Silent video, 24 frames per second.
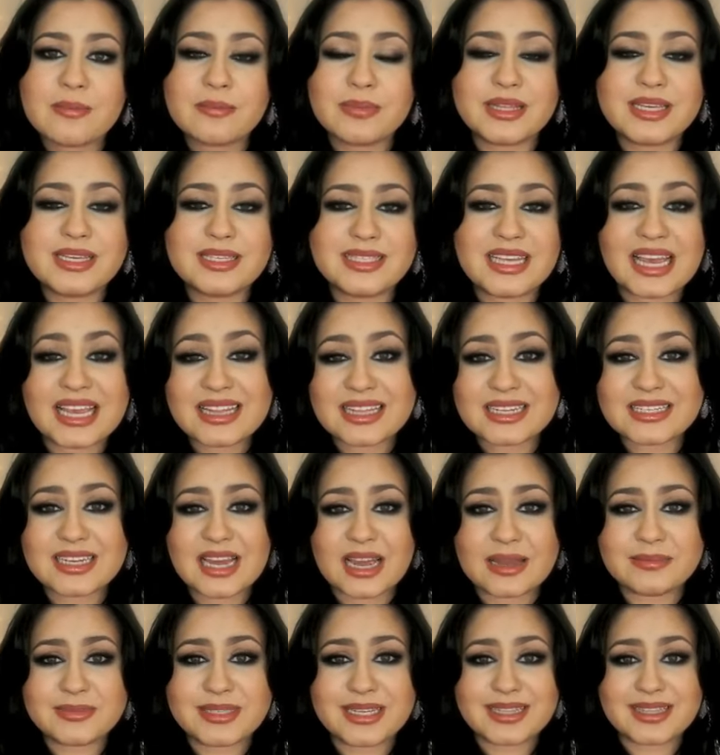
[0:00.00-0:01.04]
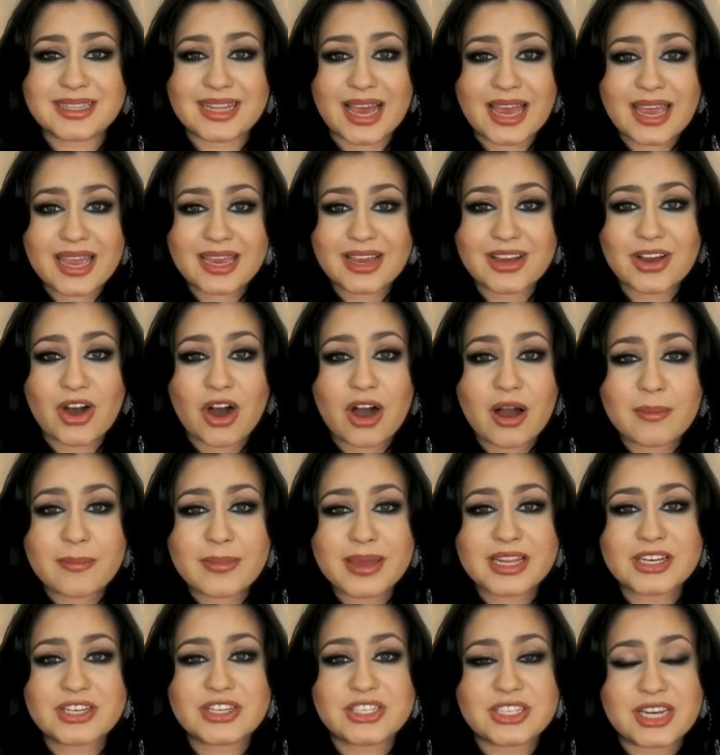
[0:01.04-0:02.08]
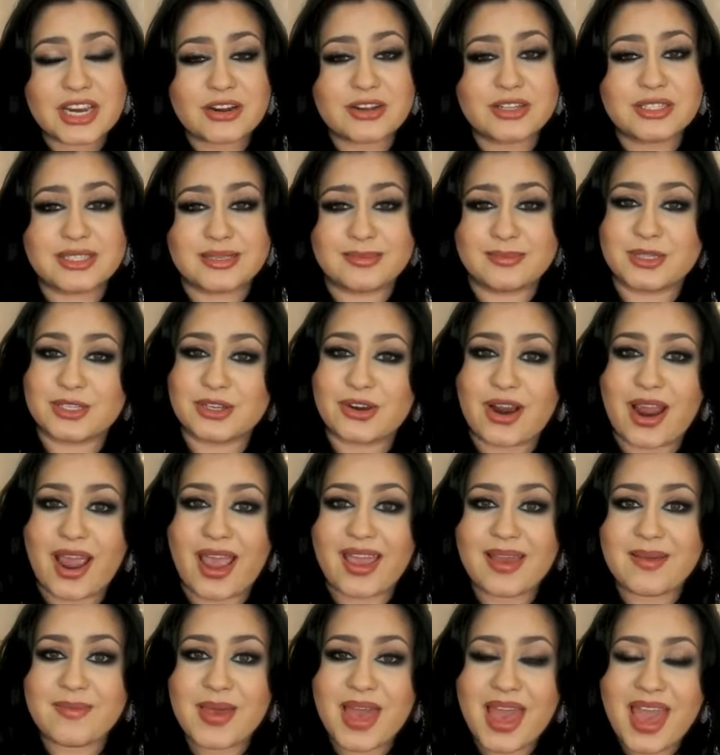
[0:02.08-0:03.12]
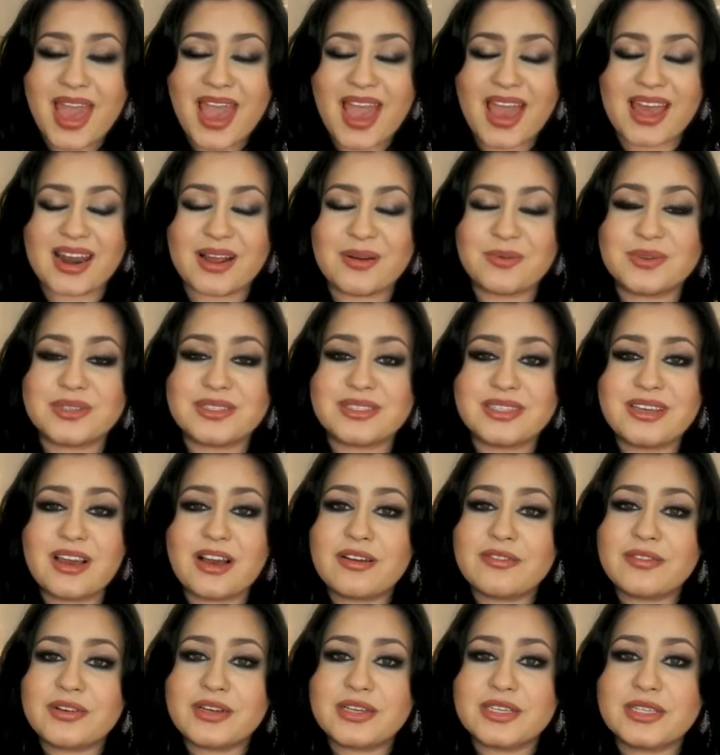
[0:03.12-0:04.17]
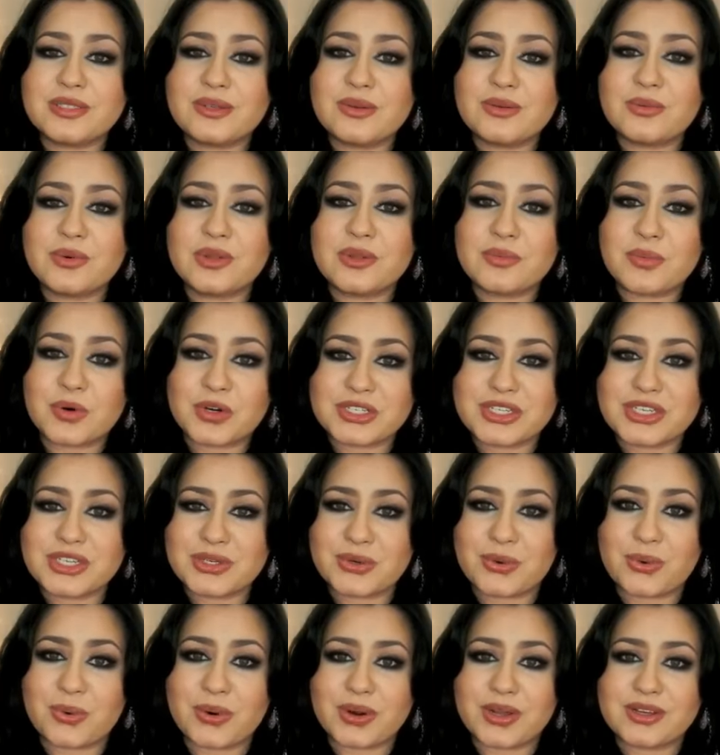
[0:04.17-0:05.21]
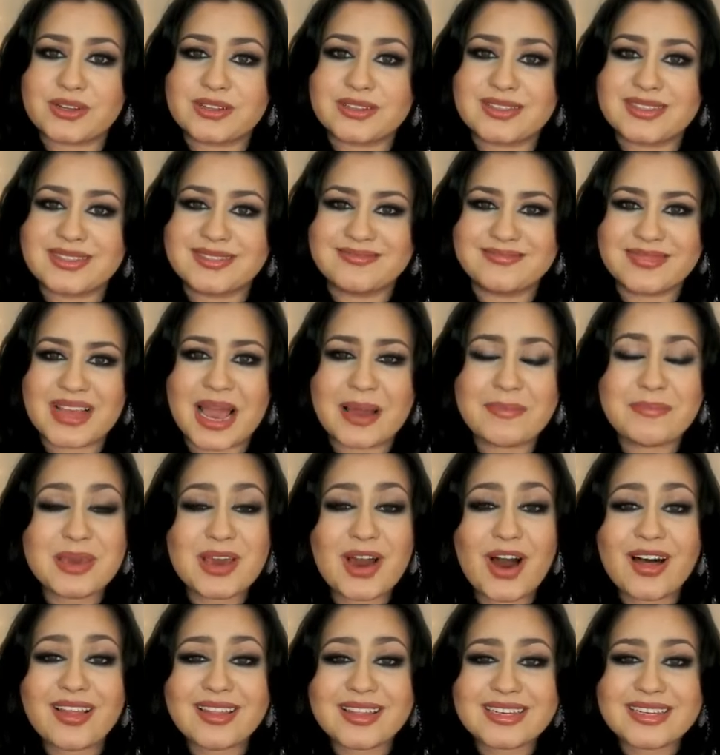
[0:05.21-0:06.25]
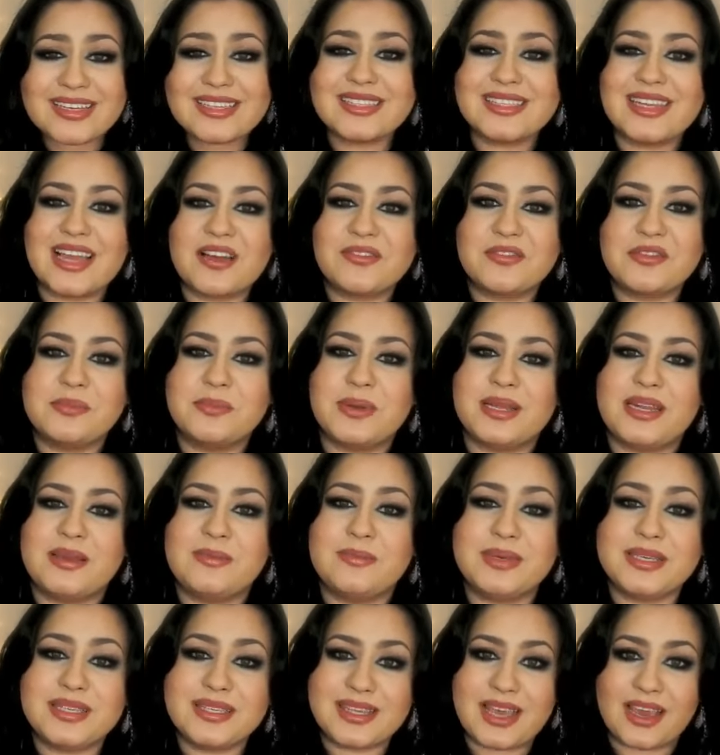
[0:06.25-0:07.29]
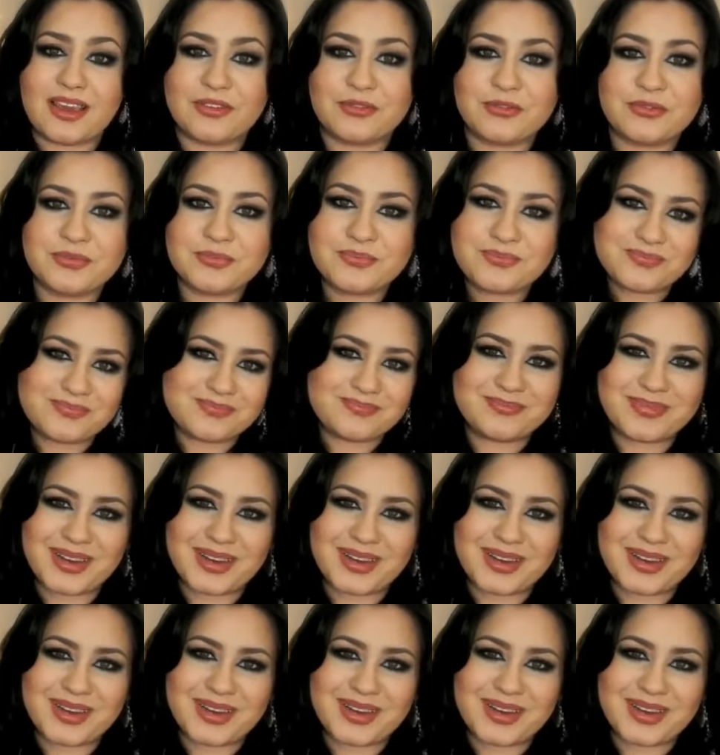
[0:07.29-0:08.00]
Please take the time to like, comment, share, and subscribe. And I will see y'all very soon with more tutorials. Happy holidays to everybody. Be safe.